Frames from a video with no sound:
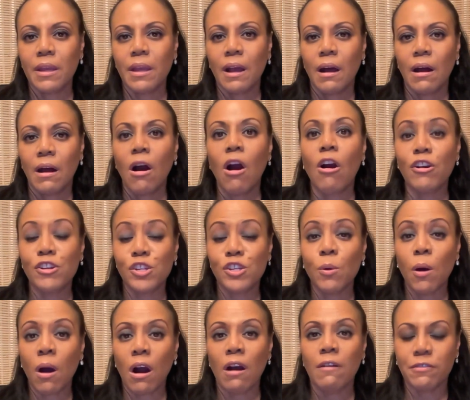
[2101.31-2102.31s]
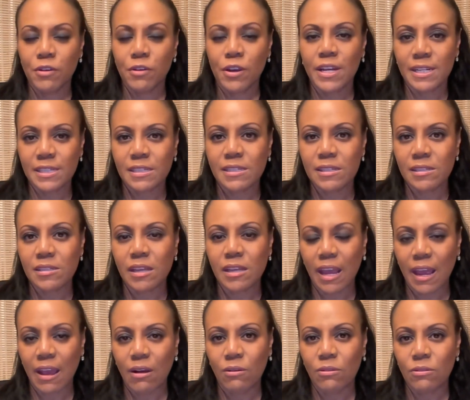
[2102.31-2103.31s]
are you offering a
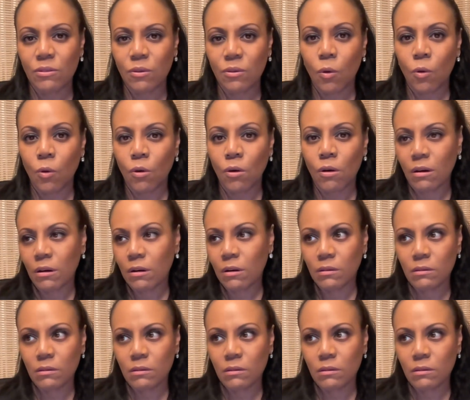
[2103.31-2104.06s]
discount or